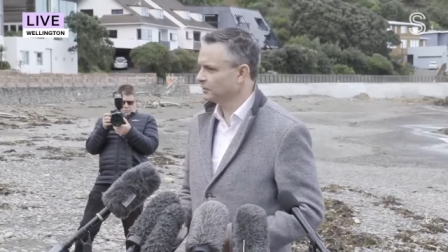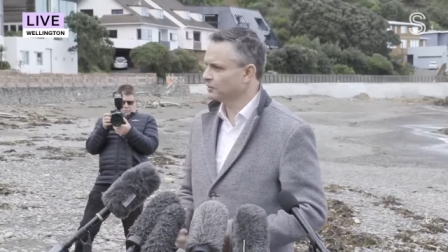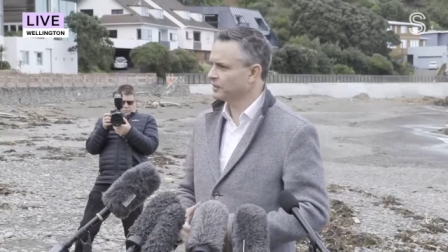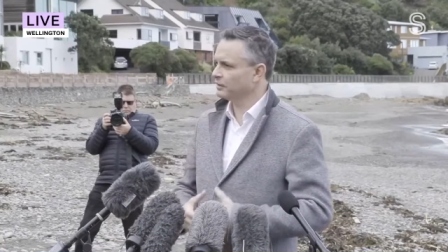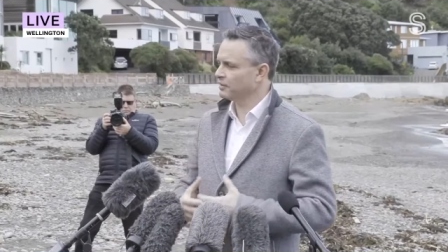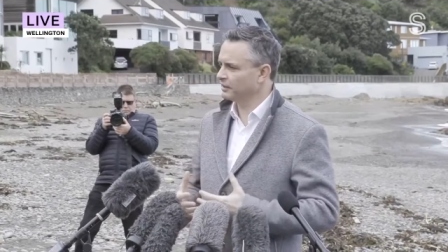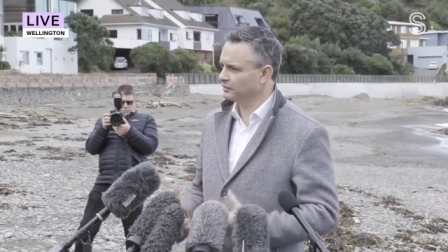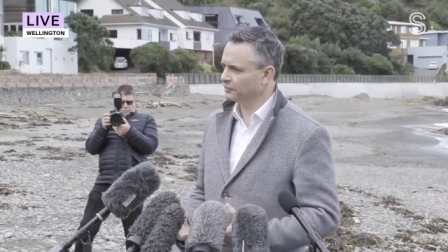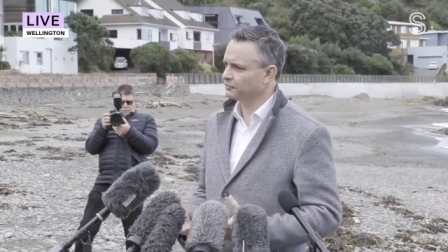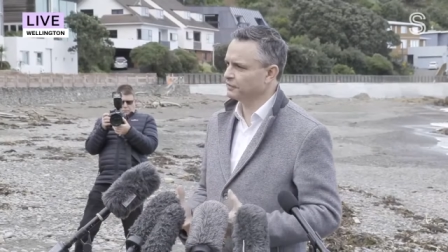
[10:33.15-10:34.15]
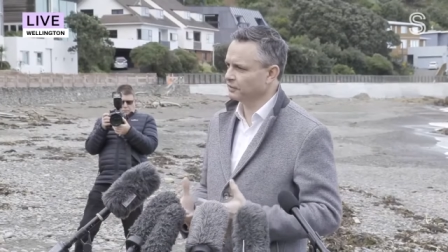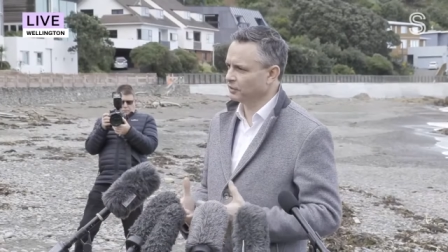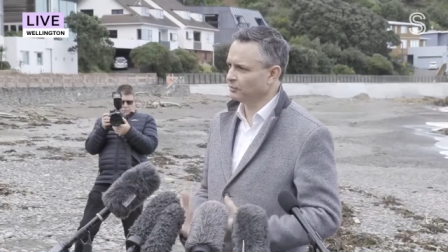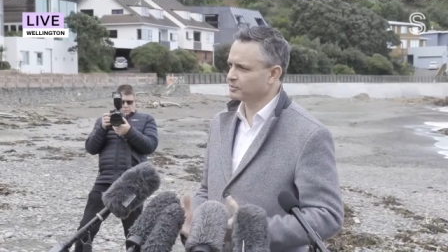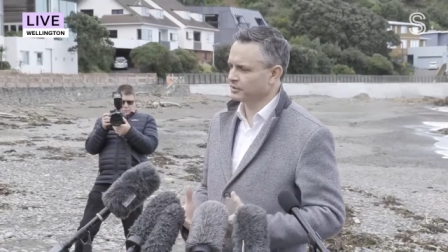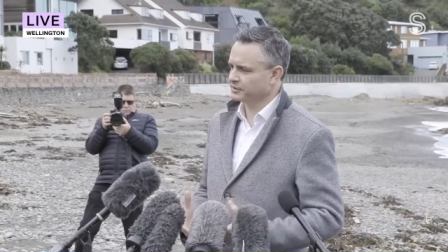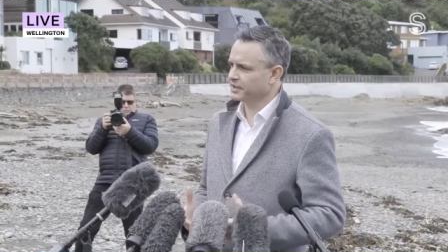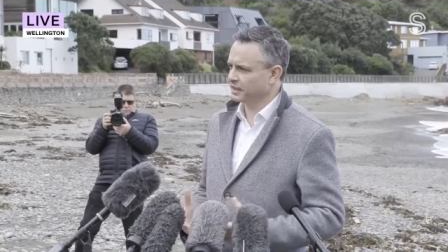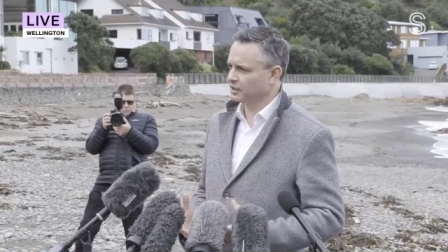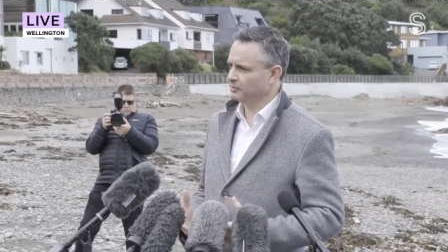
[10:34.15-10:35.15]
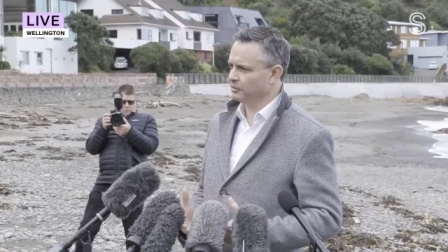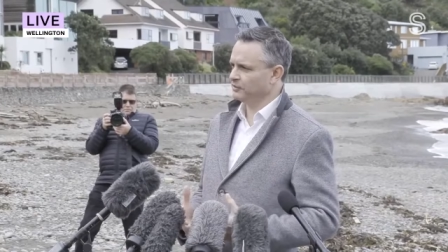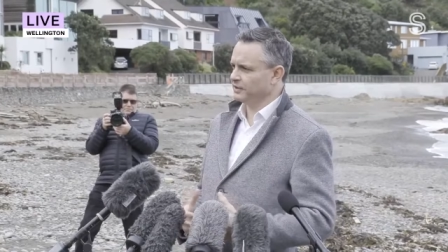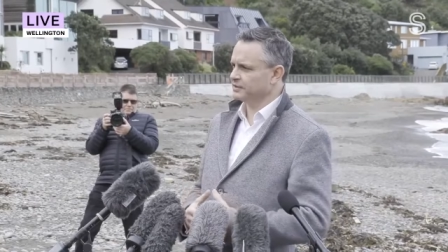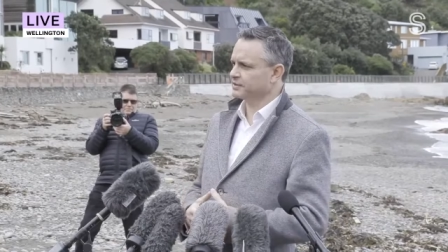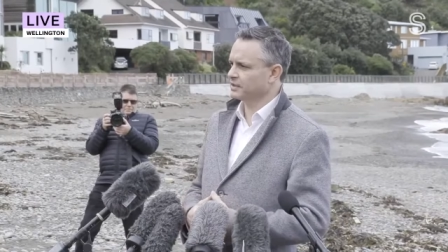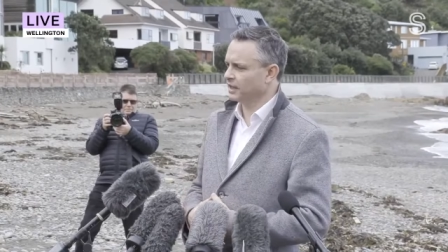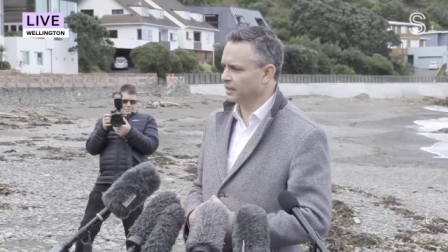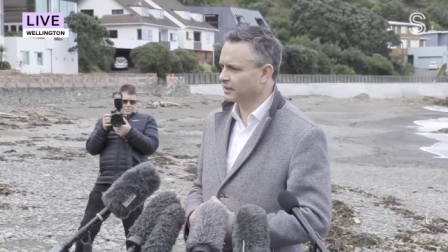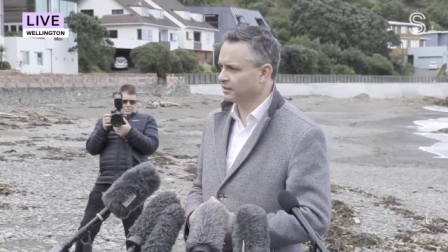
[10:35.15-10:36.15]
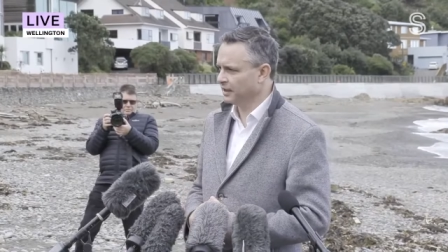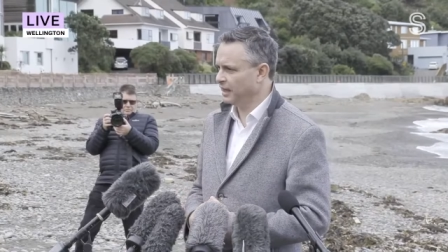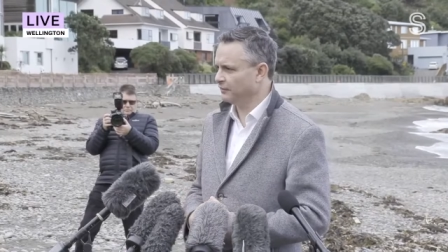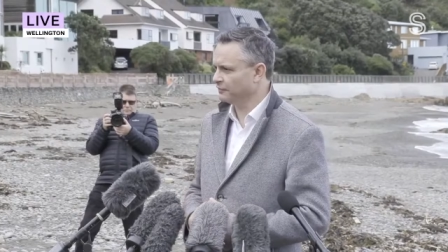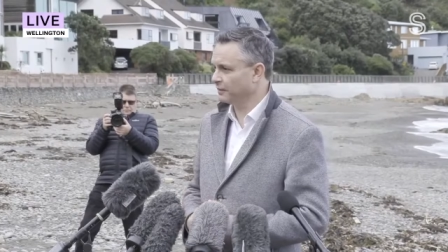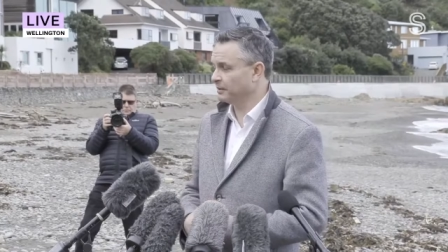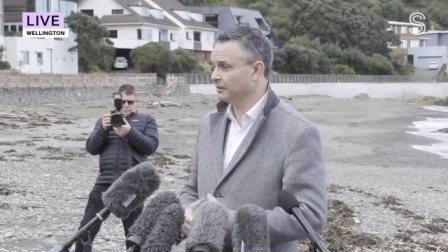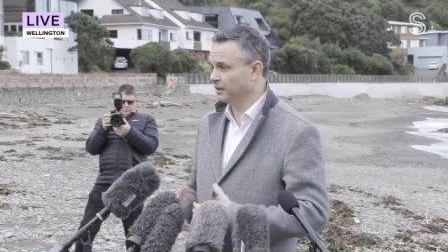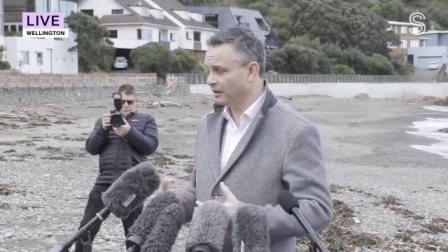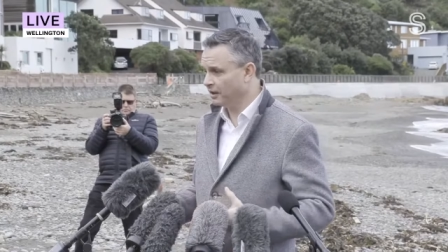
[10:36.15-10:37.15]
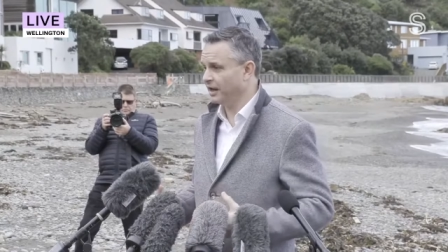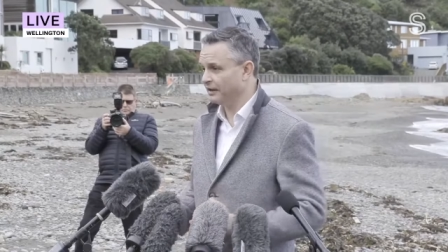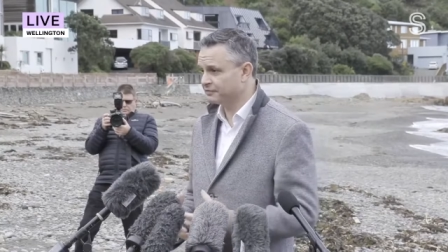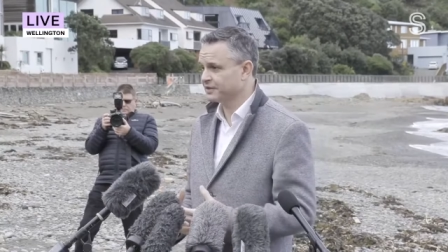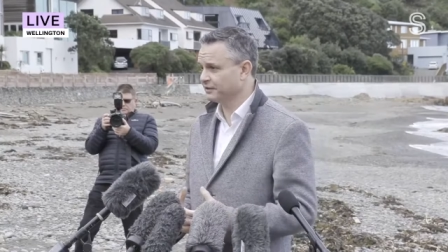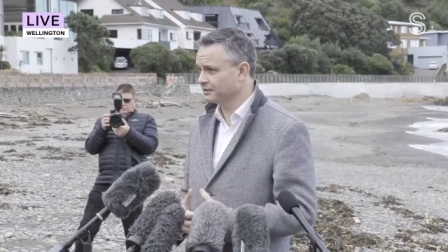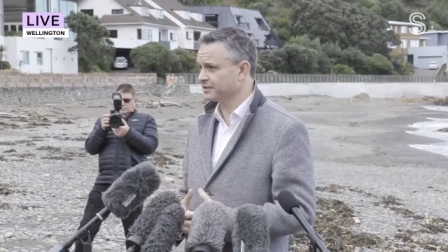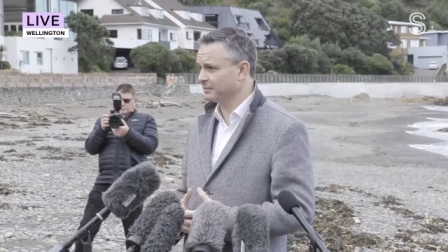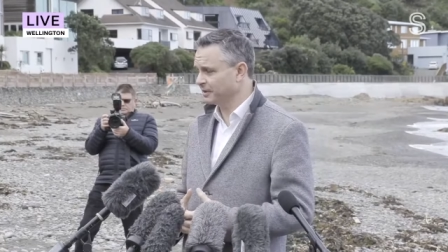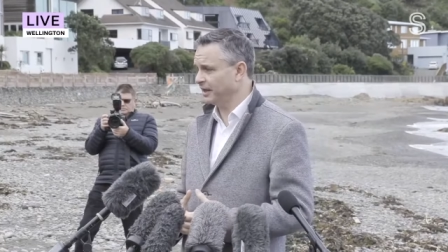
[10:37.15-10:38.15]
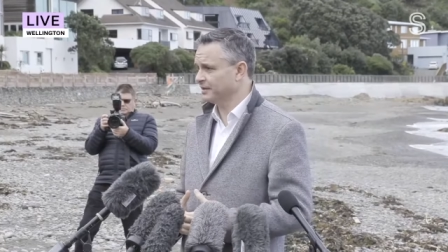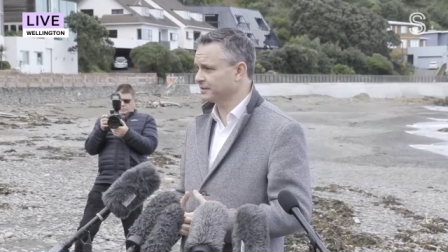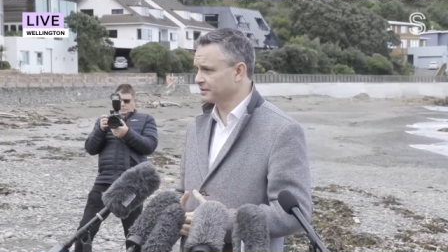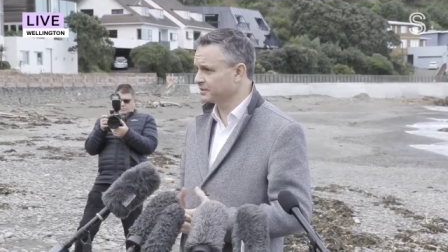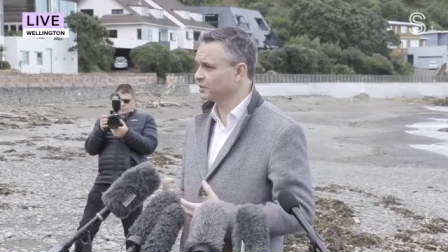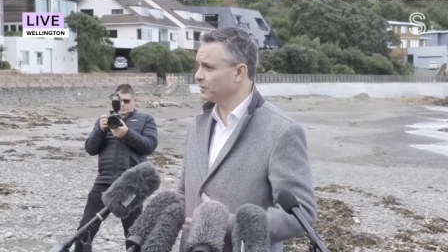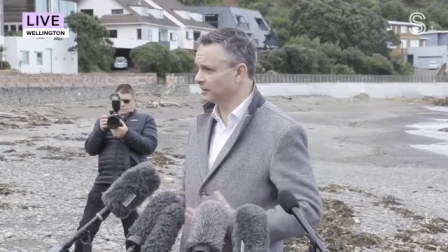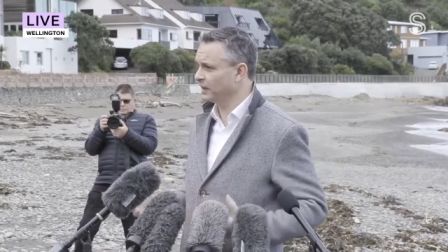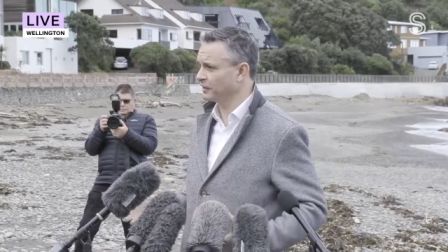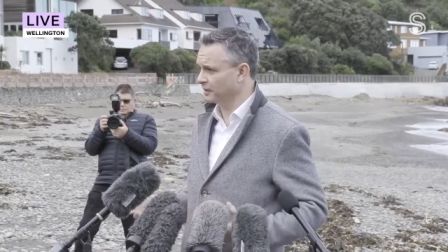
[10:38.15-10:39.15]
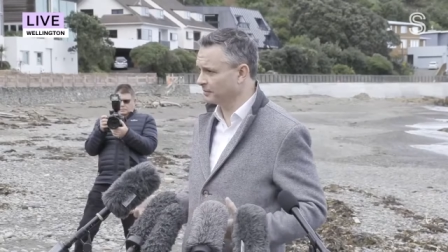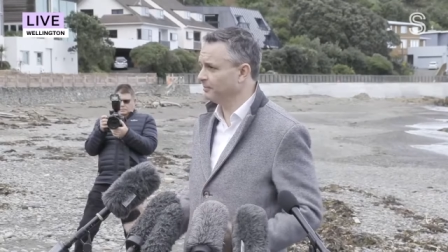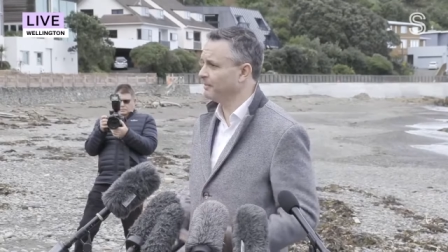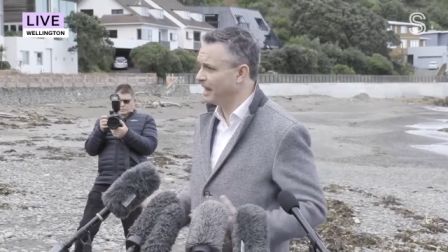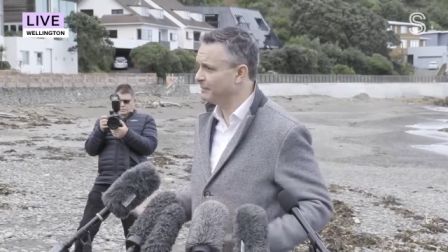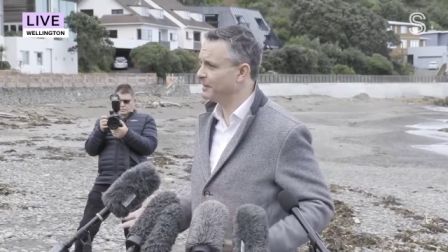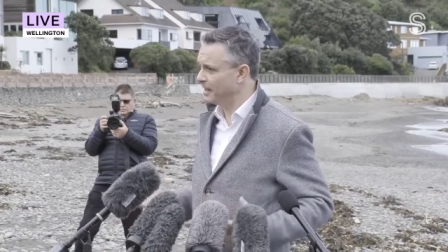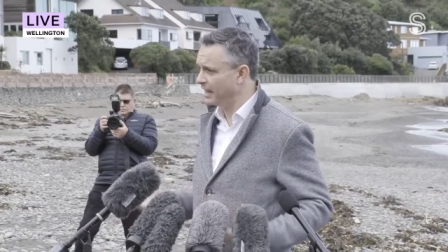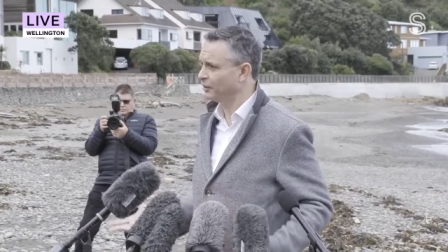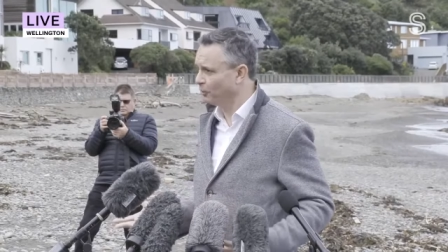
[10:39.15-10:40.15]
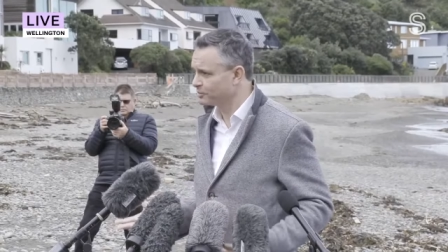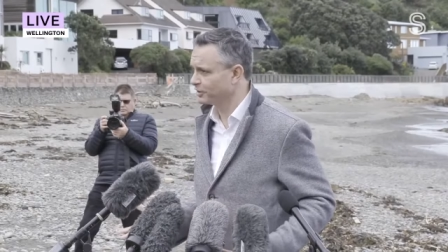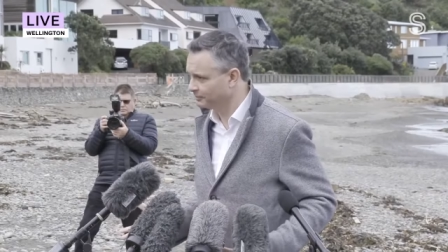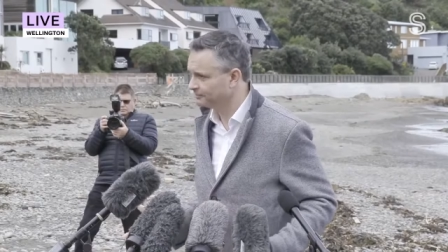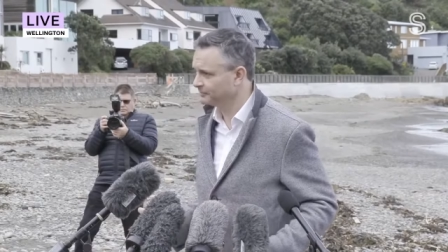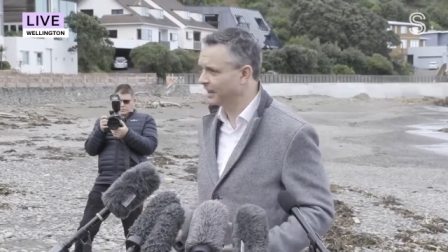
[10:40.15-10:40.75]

You know, there are different options that communities uh, can have. I mean, I, I, have said in some cases doing nothing may be an option.